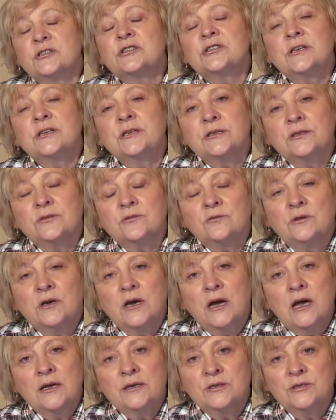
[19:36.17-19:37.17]
Here comes
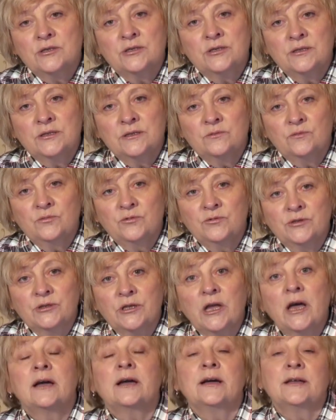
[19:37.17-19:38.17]
interesting questions
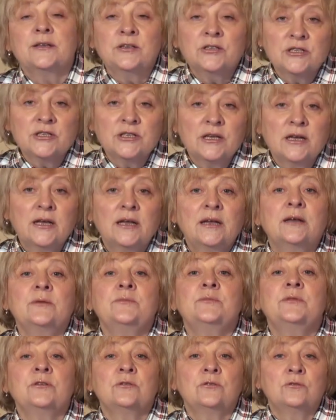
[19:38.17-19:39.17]
regarding
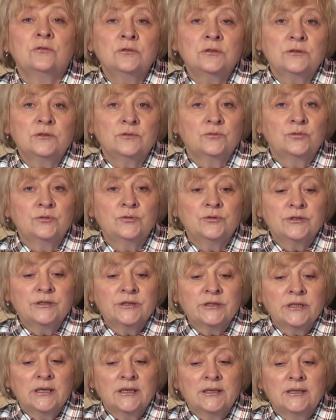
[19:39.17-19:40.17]
financial crisis
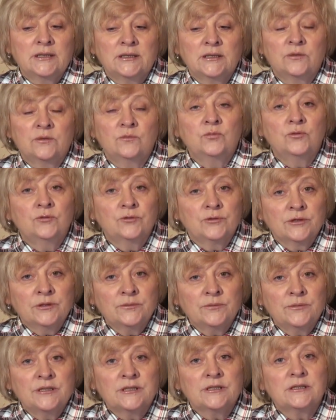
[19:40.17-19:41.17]
following money
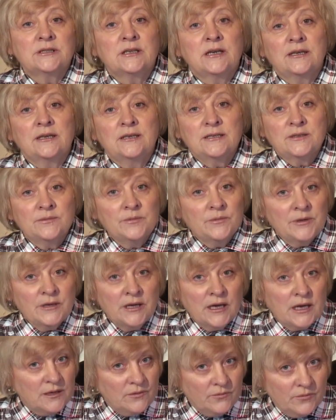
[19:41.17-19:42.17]
printing
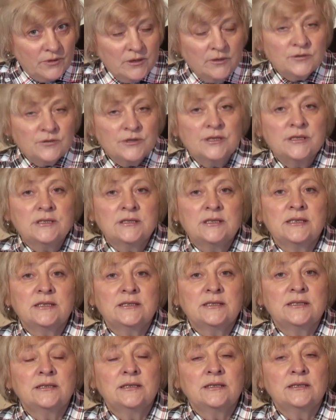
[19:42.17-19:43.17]
press.
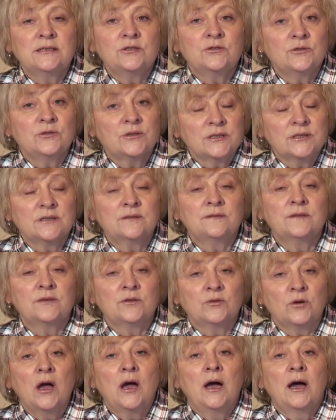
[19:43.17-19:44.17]
What do you
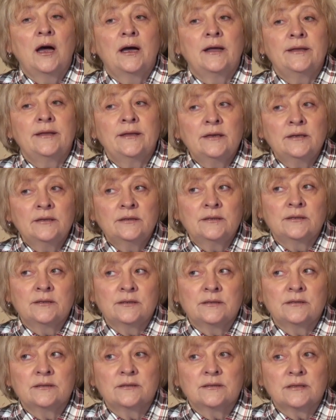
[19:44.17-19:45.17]
think will happen to
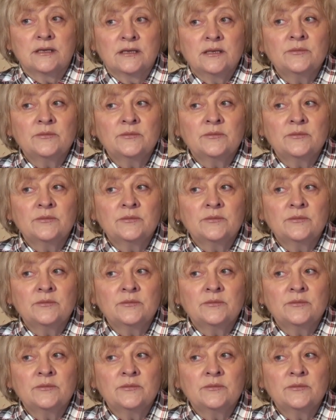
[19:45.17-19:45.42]
money?